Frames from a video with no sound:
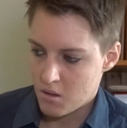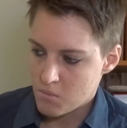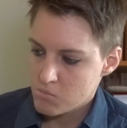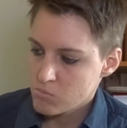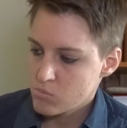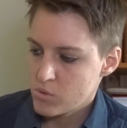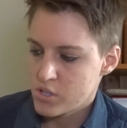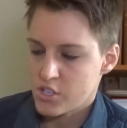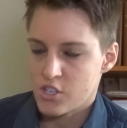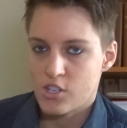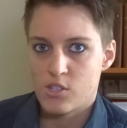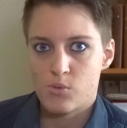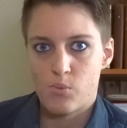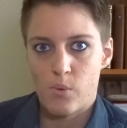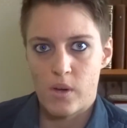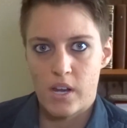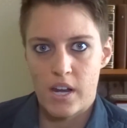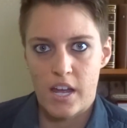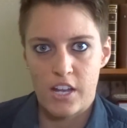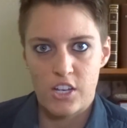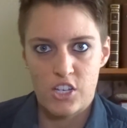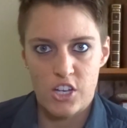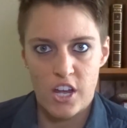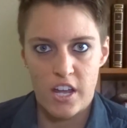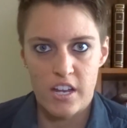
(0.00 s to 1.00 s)
which is when
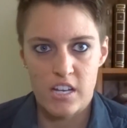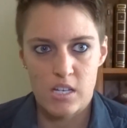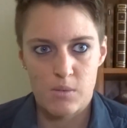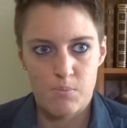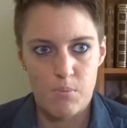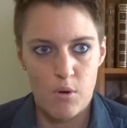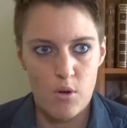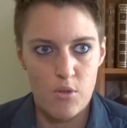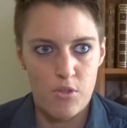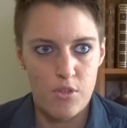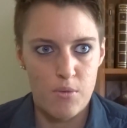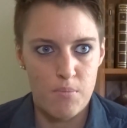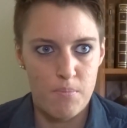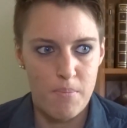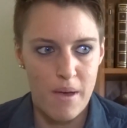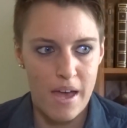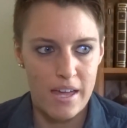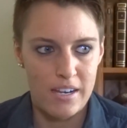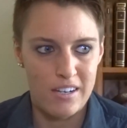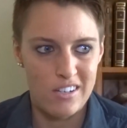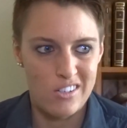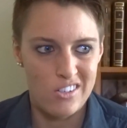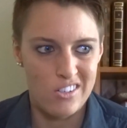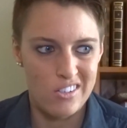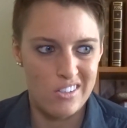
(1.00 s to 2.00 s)
I change both the
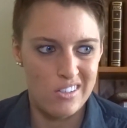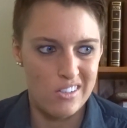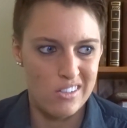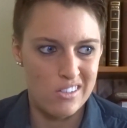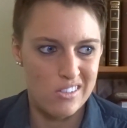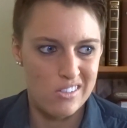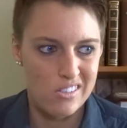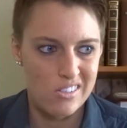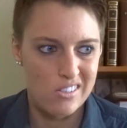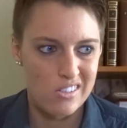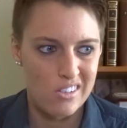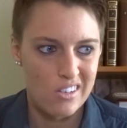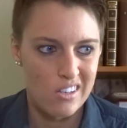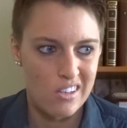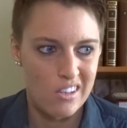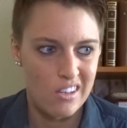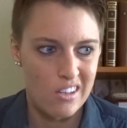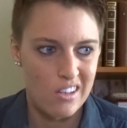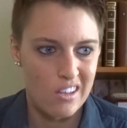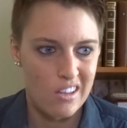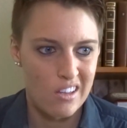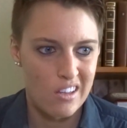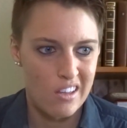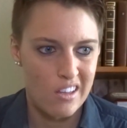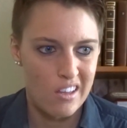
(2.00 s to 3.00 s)
bandages
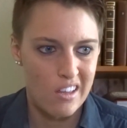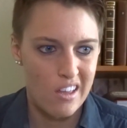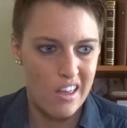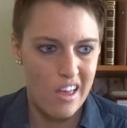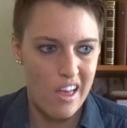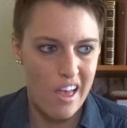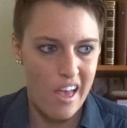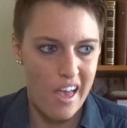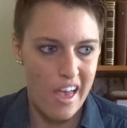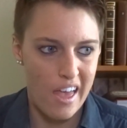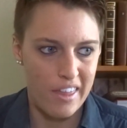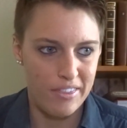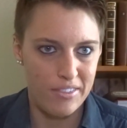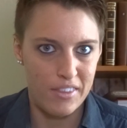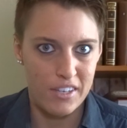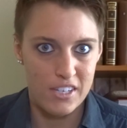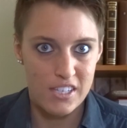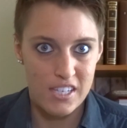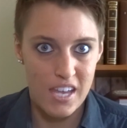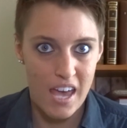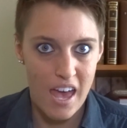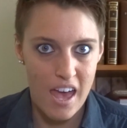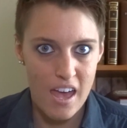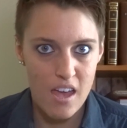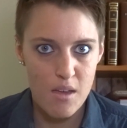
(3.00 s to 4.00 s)
and the
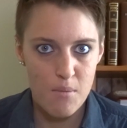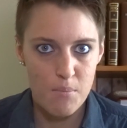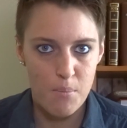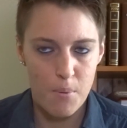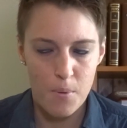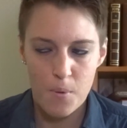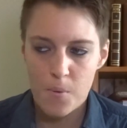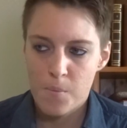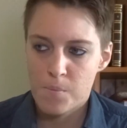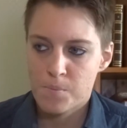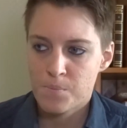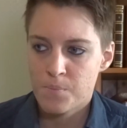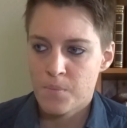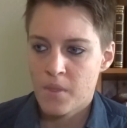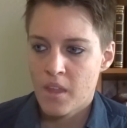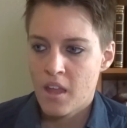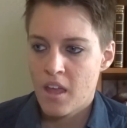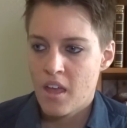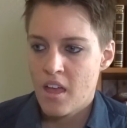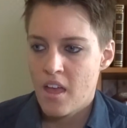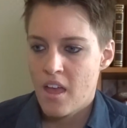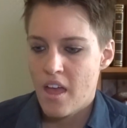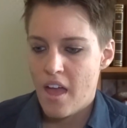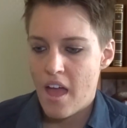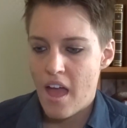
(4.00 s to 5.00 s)
tape.
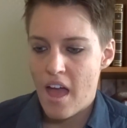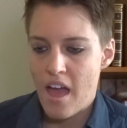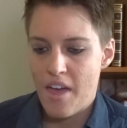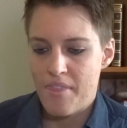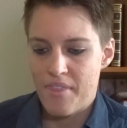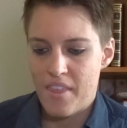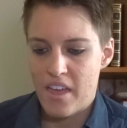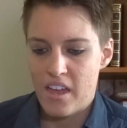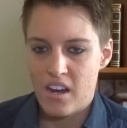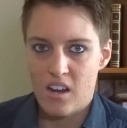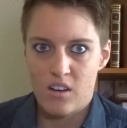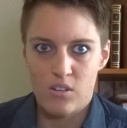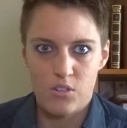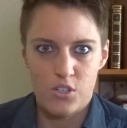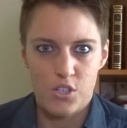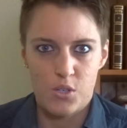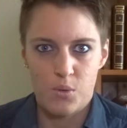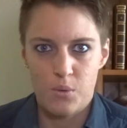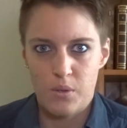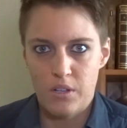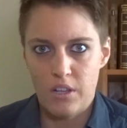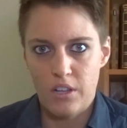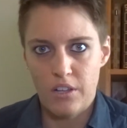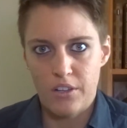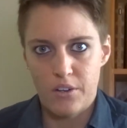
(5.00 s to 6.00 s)
And then I'll
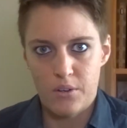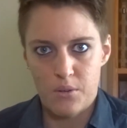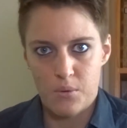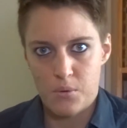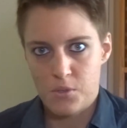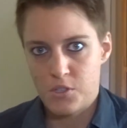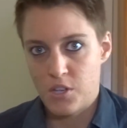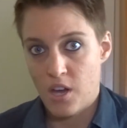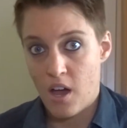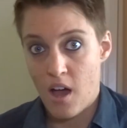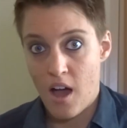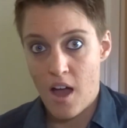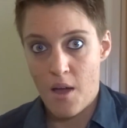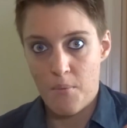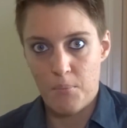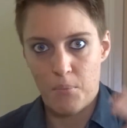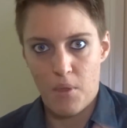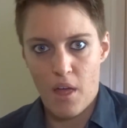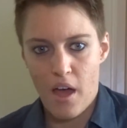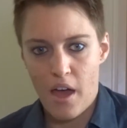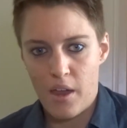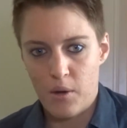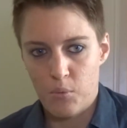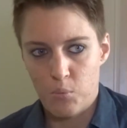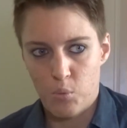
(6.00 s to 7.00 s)
do a little
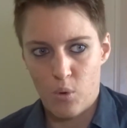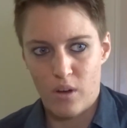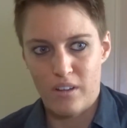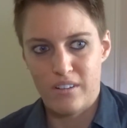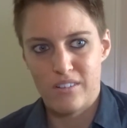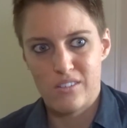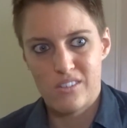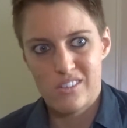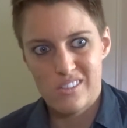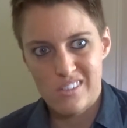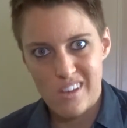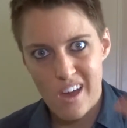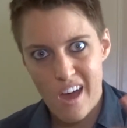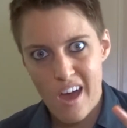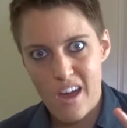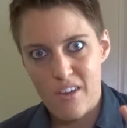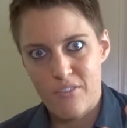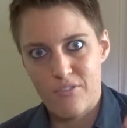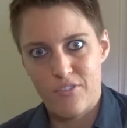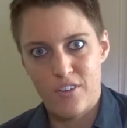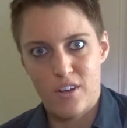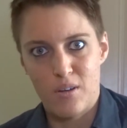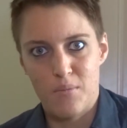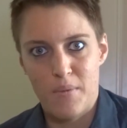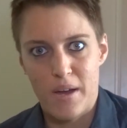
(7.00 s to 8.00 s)
timeline once I
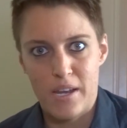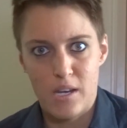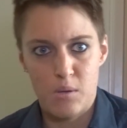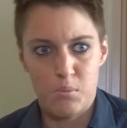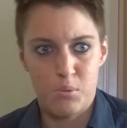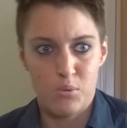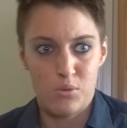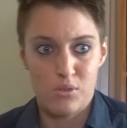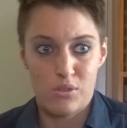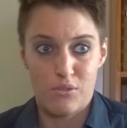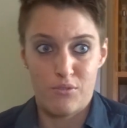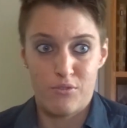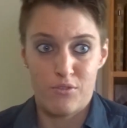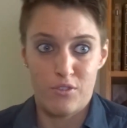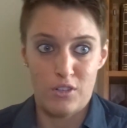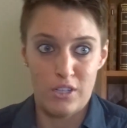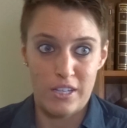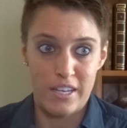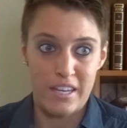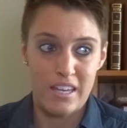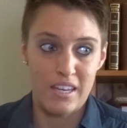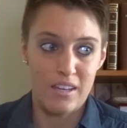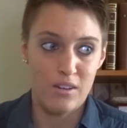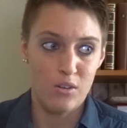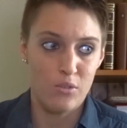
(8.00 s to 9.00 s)
feel my nipples are fully
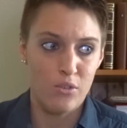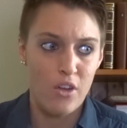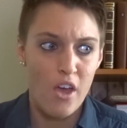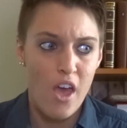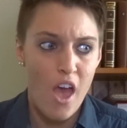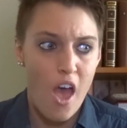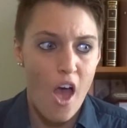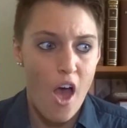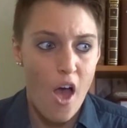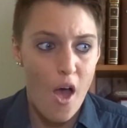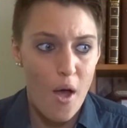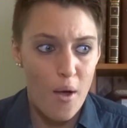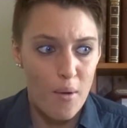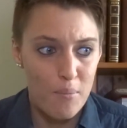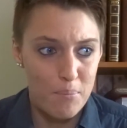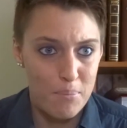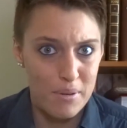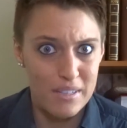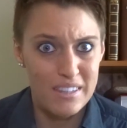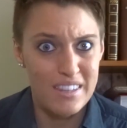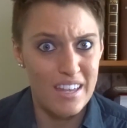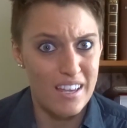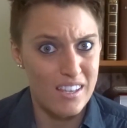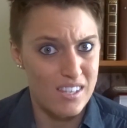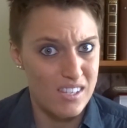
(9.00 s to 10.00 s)
healed.
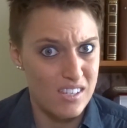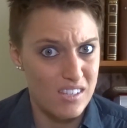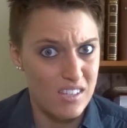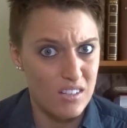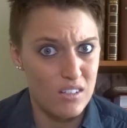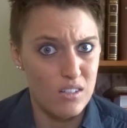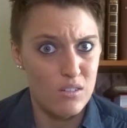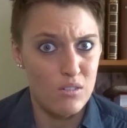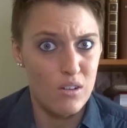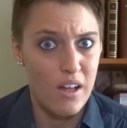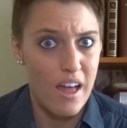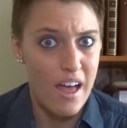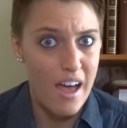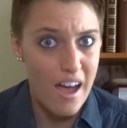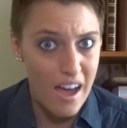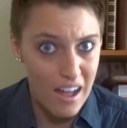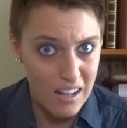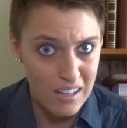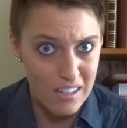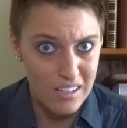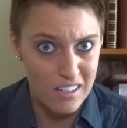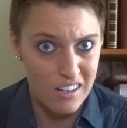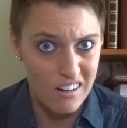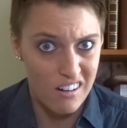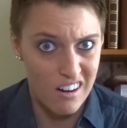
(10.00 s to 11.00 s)
But they're still
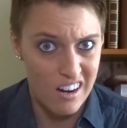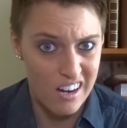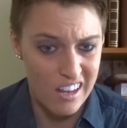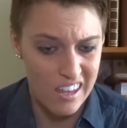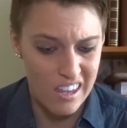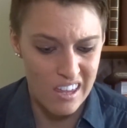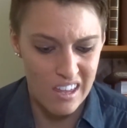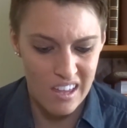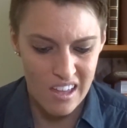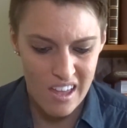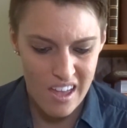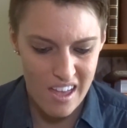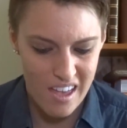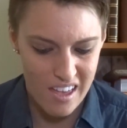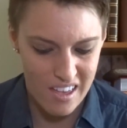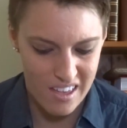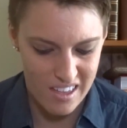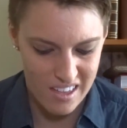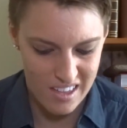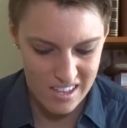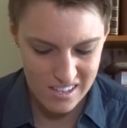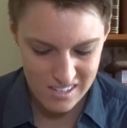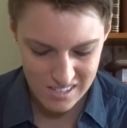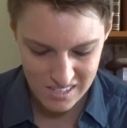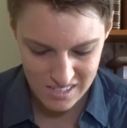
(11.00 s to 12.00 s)
hella gruddy,
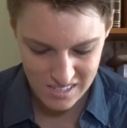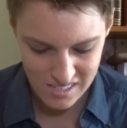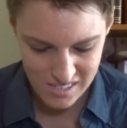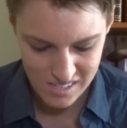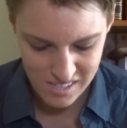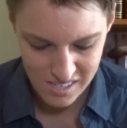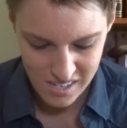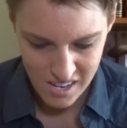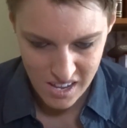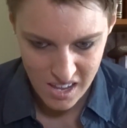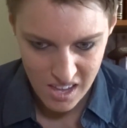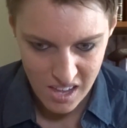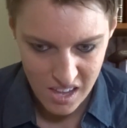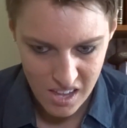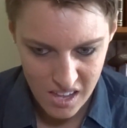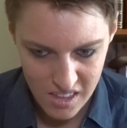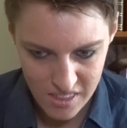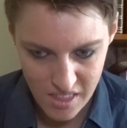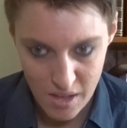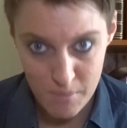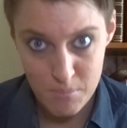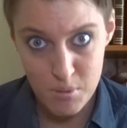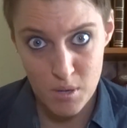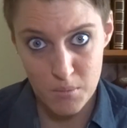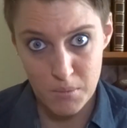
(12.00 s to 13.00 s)
and
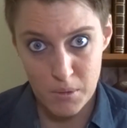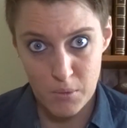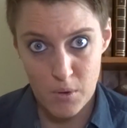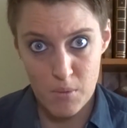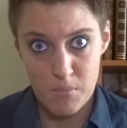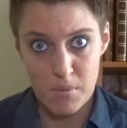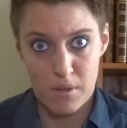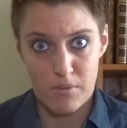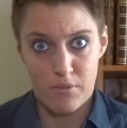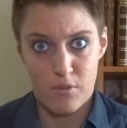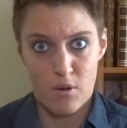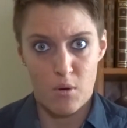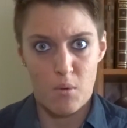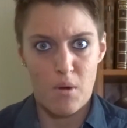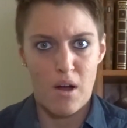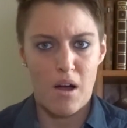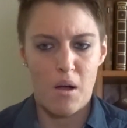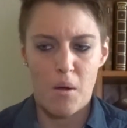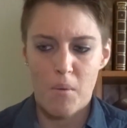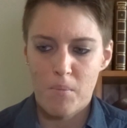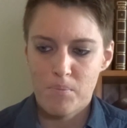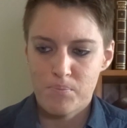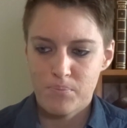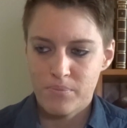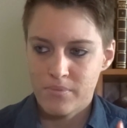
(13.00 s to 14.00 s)
that probably won't be for a
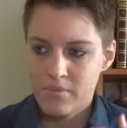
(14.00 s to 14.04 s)
while.